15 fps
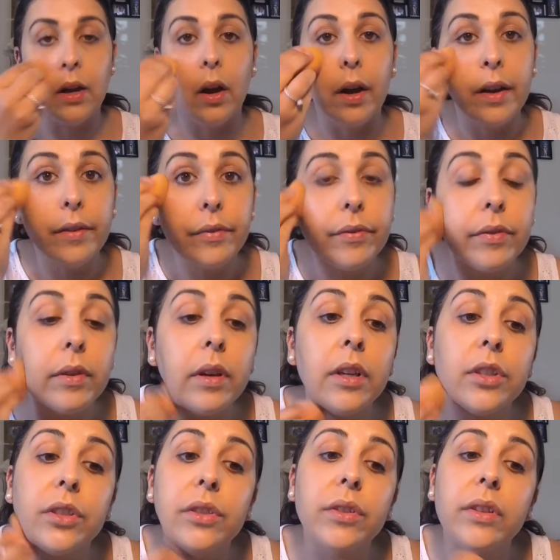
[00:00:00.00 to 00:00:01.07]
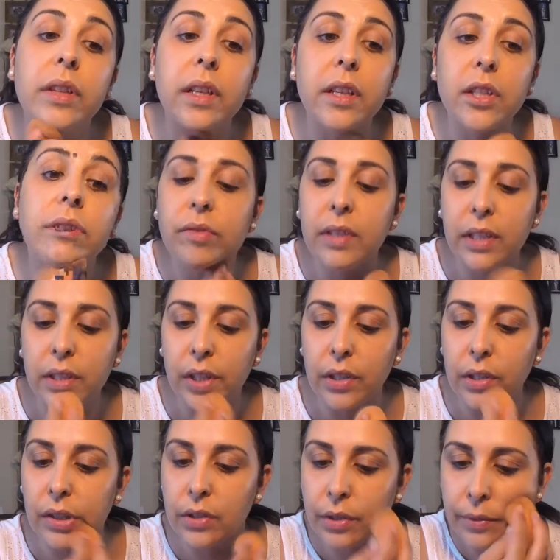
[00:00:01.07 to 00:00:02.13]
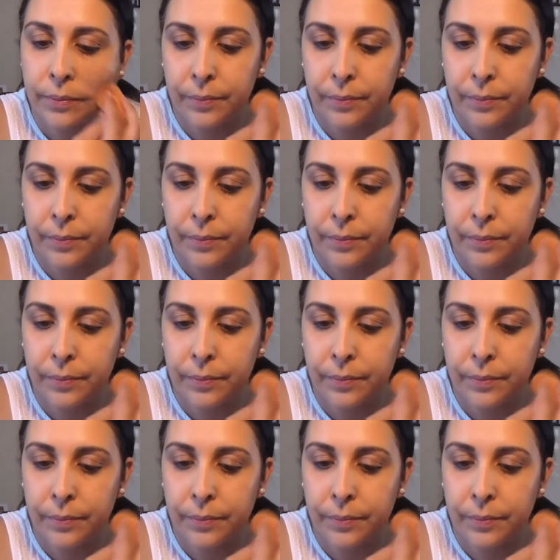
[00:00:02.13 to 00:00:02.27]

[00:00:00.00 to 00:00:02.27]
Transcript: life, I do think it's really good.